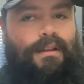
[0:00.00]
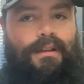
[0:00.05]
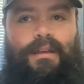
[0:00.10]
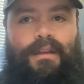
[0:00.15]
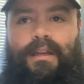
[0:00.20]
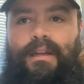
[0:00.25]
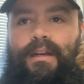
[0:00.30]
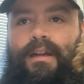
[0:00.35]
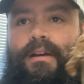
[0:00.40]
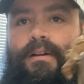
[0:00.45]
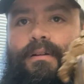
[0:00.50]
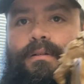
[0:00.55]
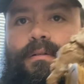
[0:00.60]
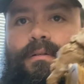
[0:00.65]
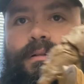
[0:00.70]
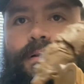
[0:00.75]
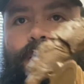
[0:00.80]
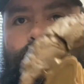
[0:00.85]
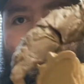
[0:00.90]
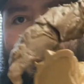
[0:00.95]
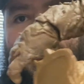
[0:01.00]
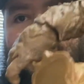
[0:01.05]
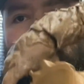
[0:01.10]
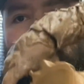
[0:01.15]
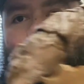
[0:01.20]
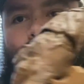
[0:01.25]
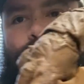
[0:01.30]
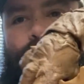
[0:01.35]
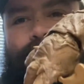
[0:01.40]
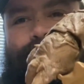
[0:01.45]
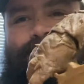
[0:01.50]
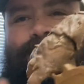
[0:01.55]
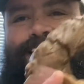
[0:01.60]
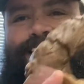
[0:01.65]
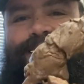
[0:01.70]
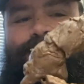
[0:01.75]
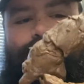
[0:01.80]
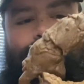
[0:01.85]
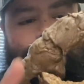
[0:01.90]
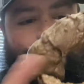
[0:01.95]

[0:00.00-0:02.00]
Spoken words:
You know, but that's not